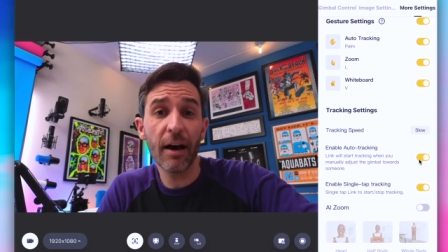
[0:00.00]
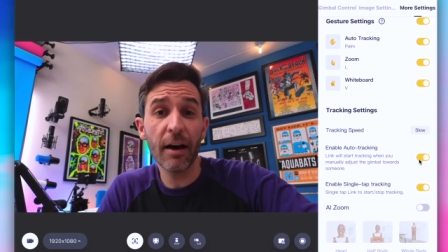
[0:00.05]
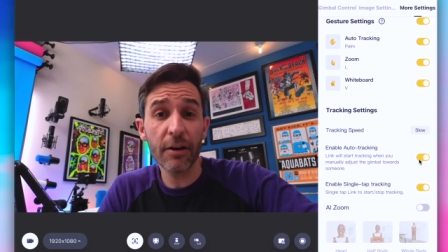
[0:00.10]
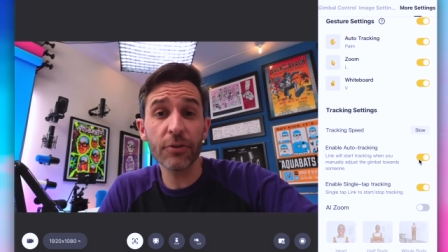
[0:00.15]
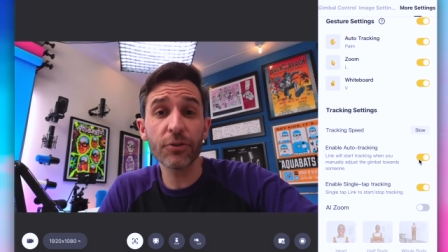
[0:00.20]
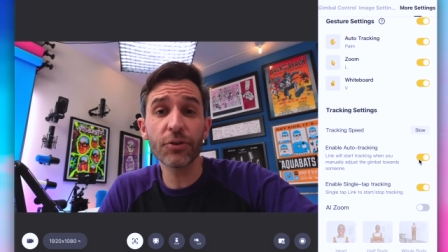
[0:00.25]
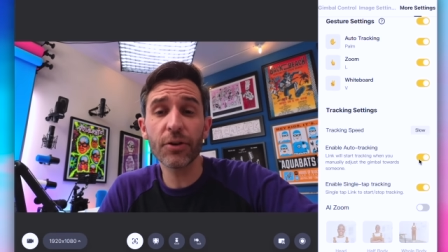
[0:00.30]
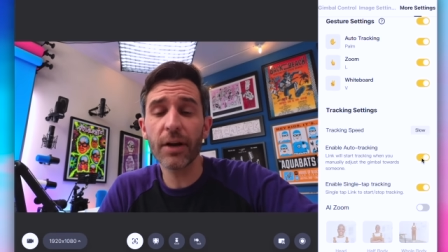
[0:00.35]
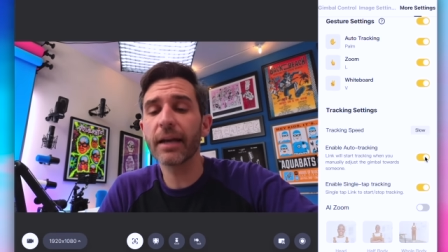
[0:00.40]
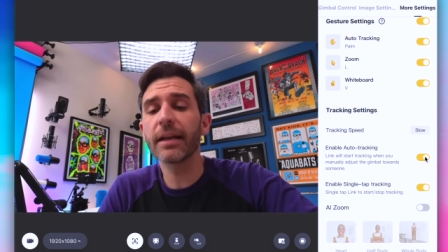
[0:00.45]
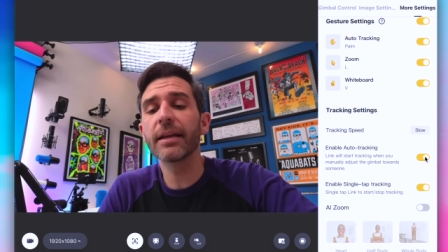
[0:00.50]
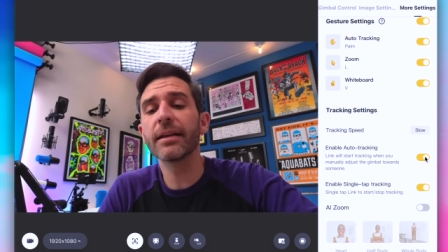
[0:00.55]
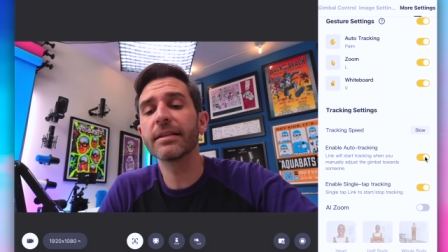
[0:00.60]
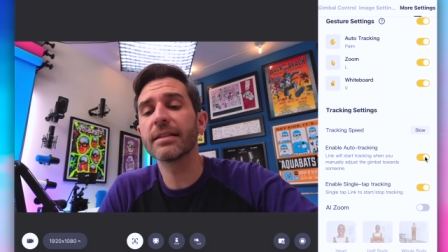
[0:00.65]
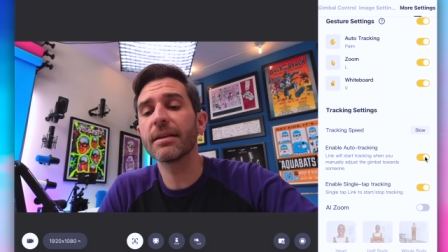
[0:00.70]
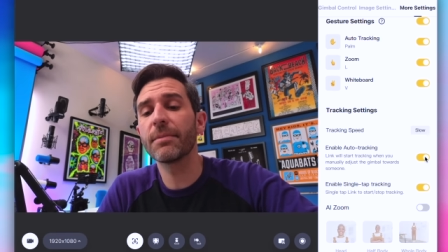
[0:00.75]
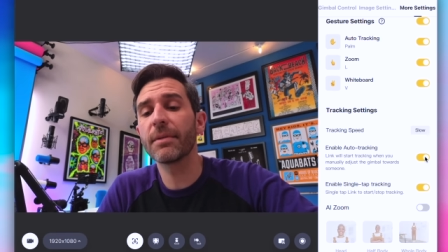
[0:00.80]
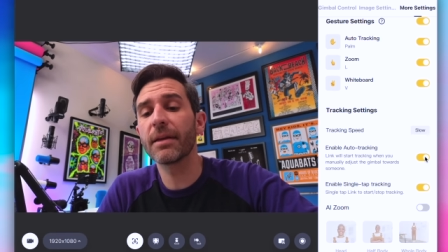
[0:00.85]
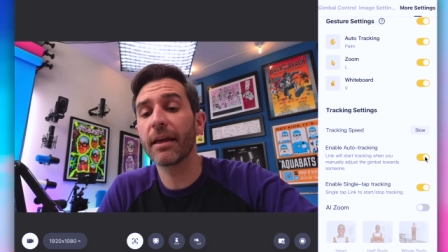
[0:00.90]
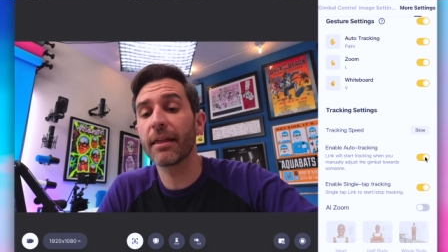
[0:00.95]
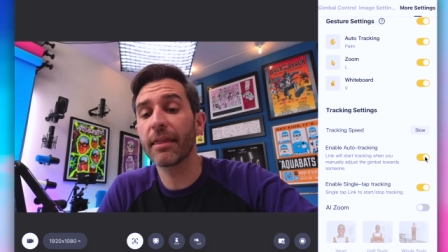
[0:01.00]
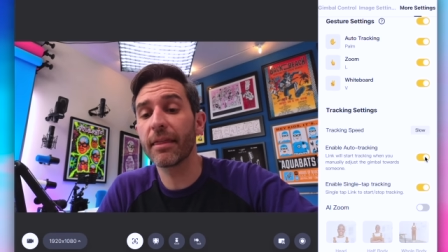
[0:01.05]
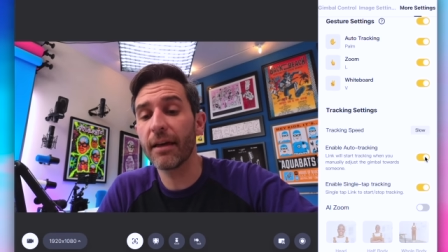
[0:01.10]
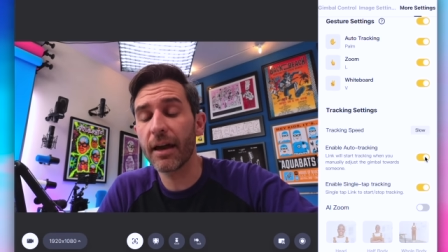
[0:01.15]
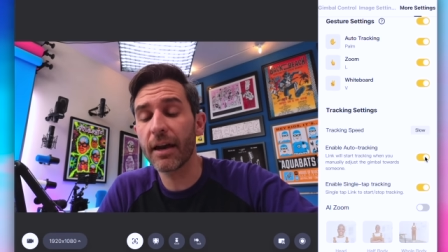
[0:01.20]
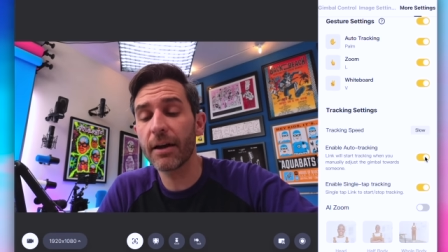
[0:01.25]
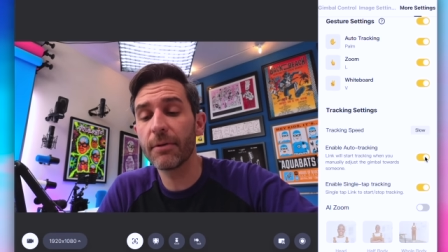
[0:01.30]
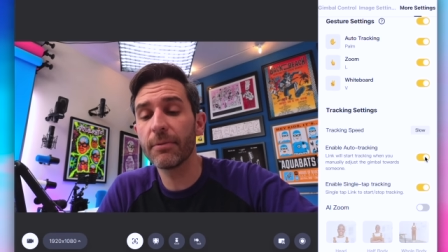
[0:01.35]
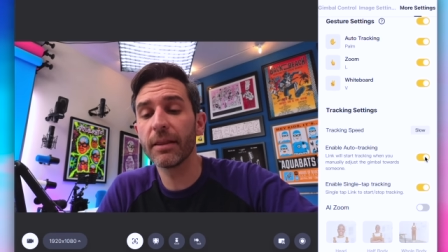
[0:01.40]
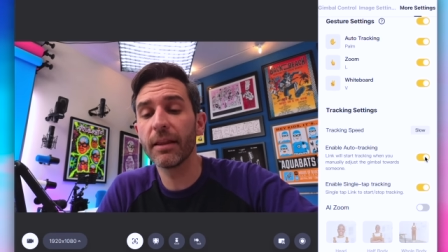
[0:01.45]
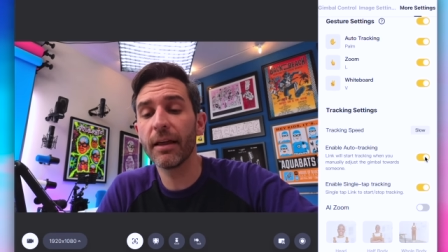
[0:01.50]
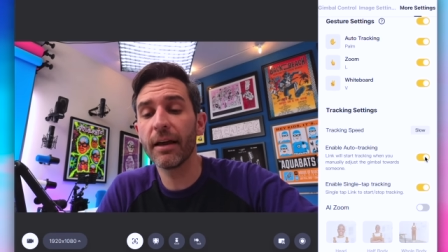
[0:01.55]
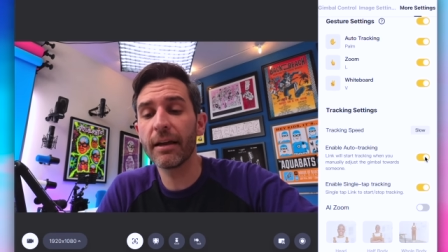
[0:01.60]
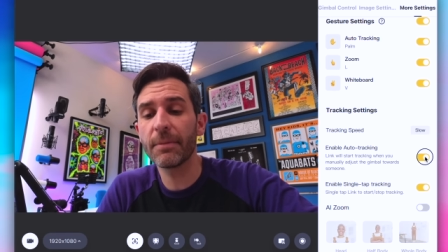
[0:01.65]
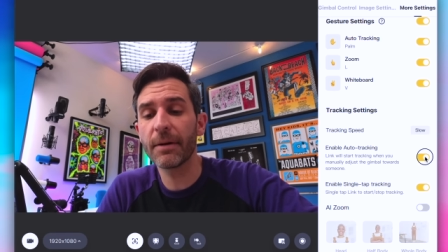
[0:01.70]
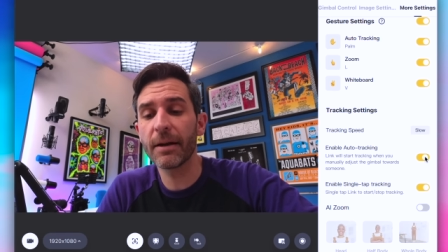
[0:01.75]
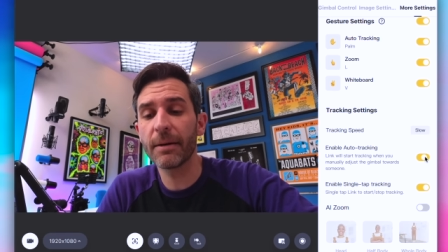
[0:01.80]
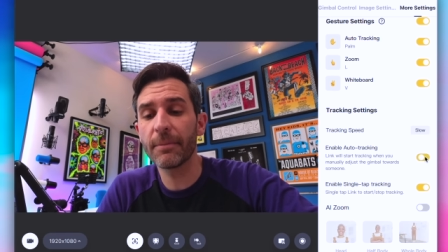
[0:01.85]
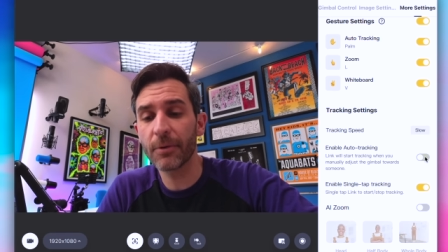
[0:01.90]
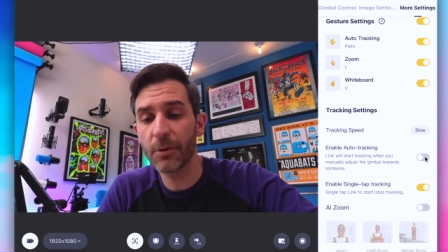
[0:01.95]
Auto tracking is something I thought I would like,
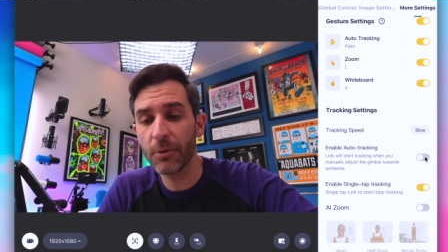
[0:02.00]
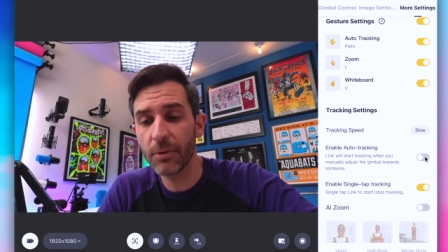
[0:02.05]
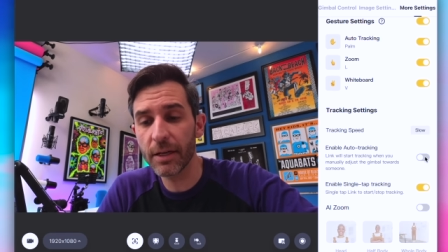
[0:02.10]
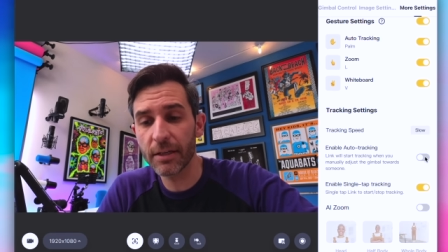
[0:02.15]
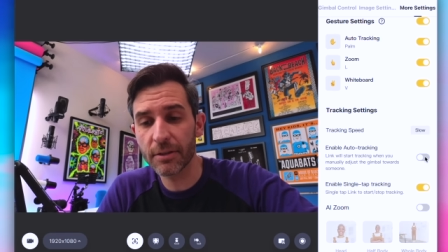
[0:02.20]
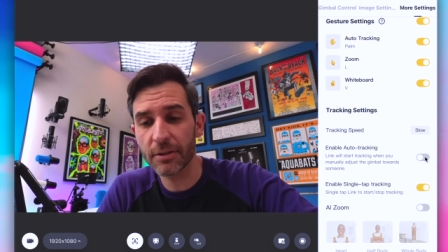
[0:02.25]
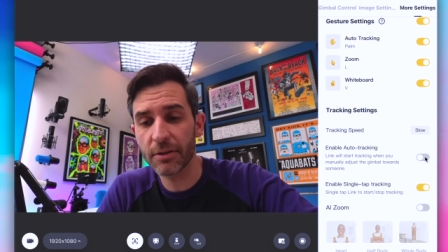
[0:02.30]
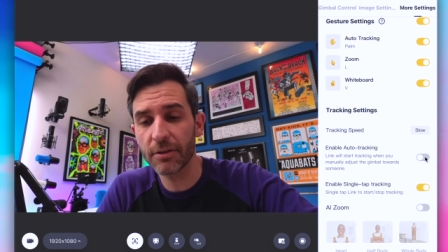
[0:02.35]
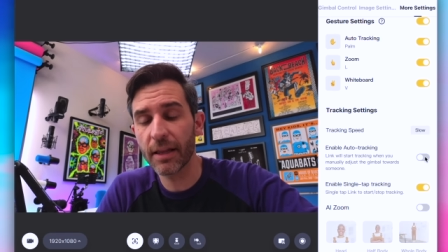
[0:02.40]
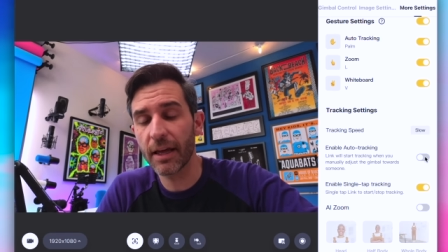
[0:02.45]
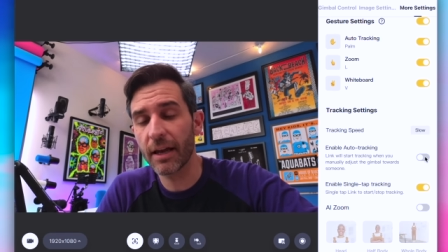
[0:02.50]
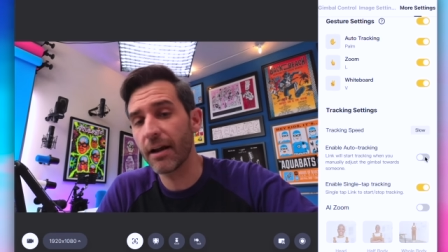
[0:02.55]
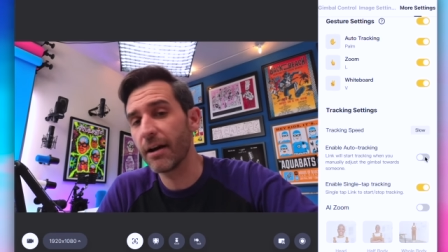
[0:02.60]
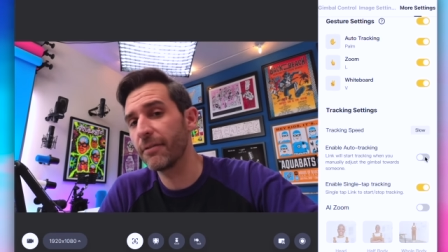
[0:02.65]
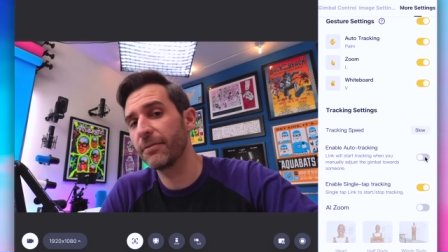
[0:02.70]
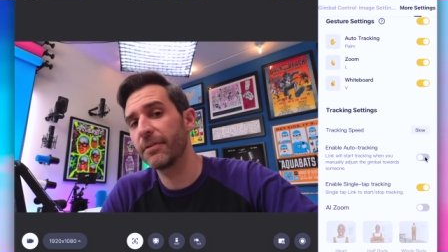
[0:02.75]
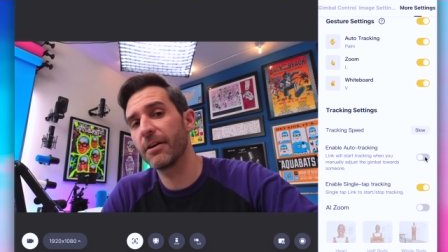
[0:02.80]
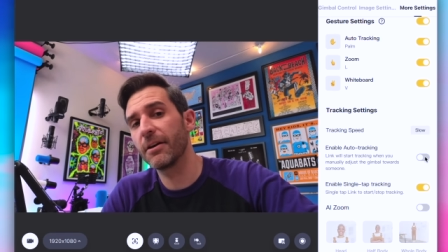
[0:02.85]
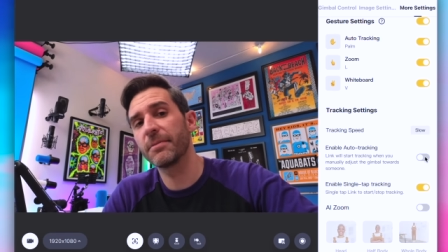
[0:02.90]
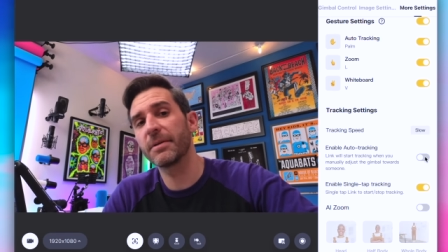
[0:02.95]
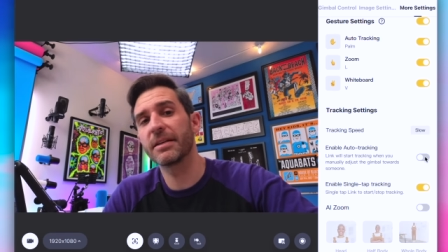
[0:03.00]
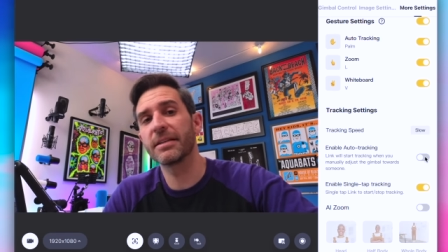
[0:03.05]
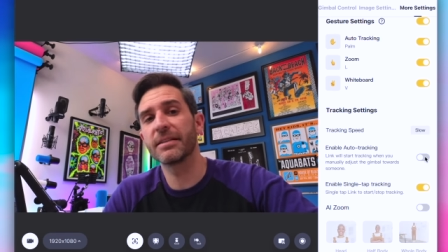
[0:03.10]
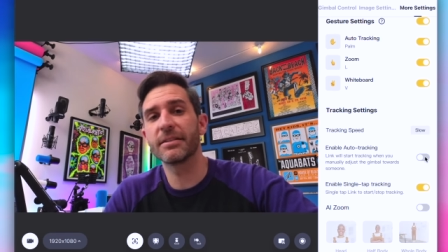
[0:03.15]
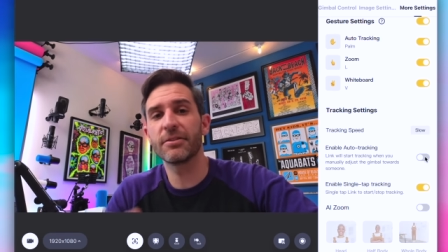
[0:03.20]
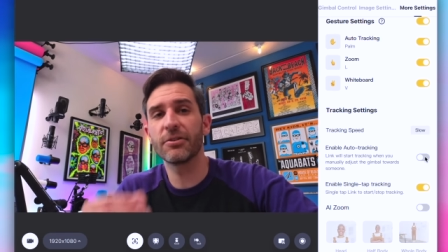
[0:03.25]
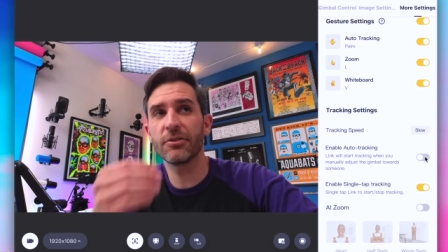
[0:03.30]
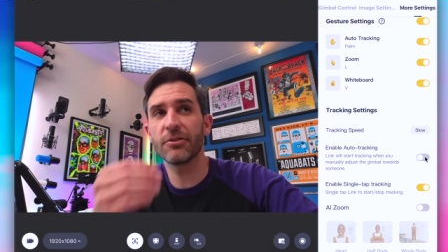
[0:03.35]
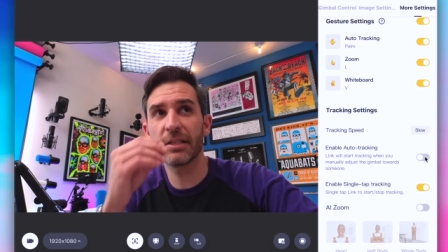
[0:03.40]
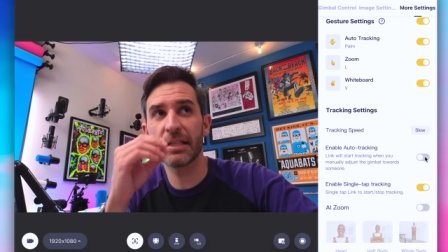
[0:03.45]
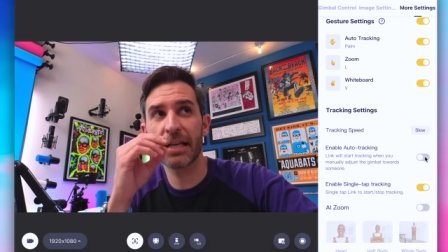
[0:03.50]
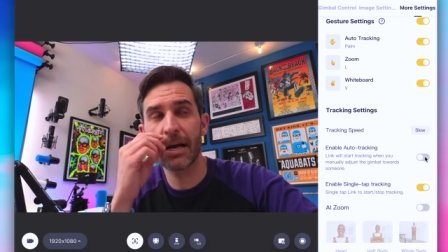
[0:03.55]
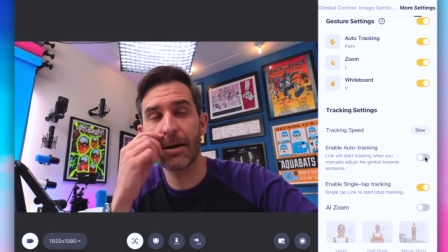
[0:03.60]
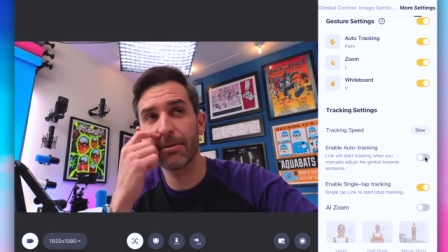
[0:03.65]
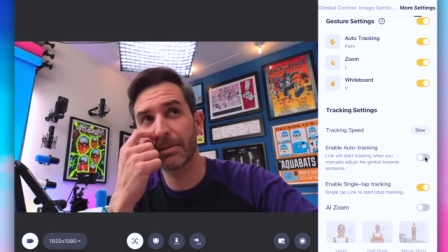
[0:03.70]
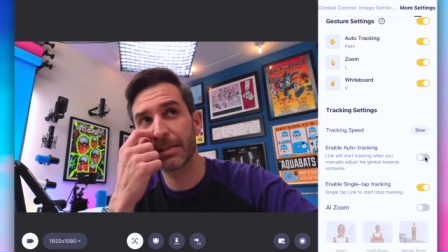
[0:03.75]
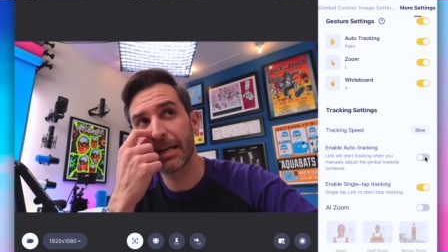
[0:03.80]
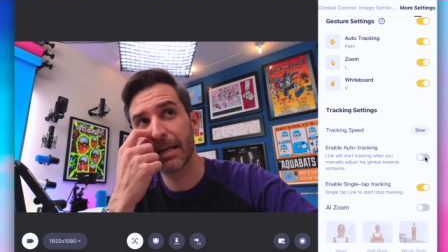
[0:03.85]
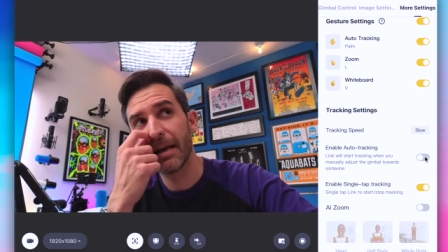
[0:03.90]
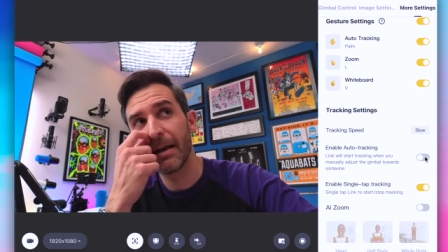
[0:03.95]
but I'm going to turn that off now because it turns
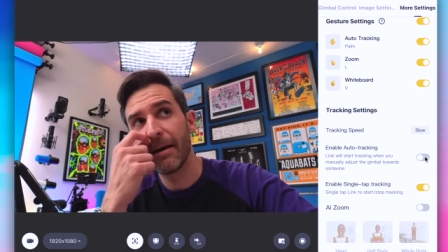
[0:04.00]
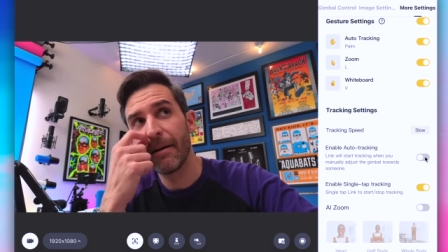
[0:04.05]
out